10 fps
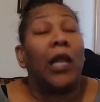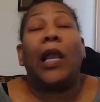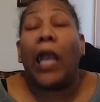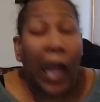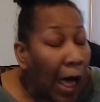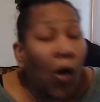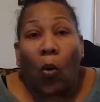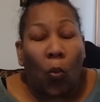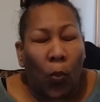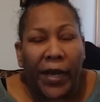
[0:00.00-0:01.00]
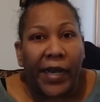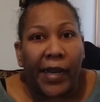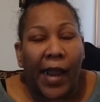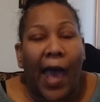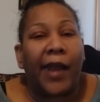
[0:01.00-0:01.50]

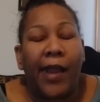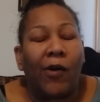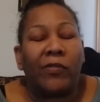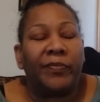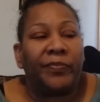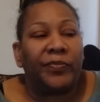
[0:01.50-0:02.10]
Long-winded, I know.